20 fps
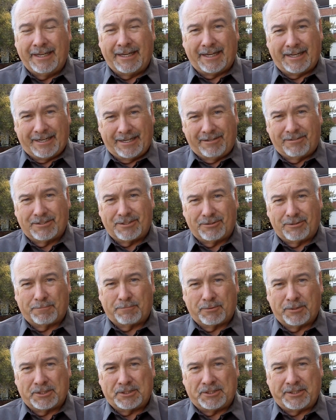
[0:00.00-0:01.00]
And I also
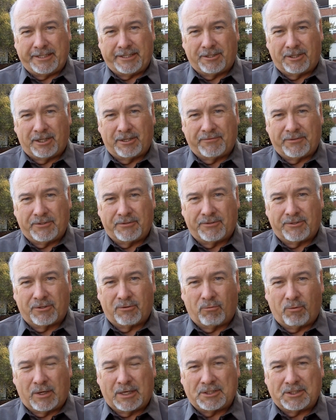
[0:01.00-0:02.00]
appreciate all of you that
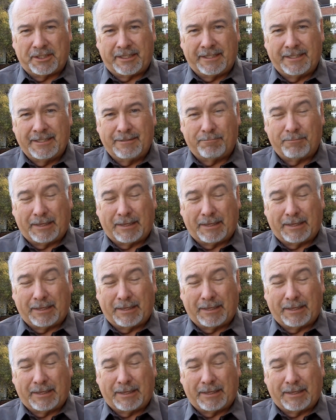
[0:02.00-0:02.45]
are watching